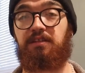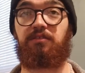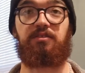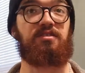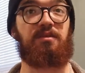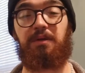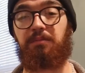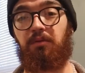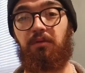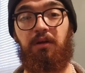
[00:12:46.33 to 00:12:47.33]
There's some
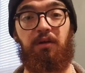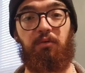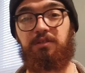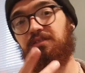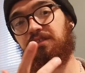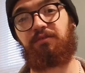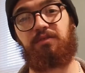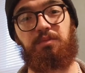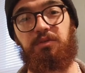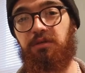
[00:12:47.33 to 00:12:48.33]
people, what's the
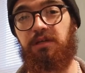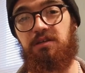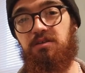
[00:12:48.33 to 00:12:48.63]
difference between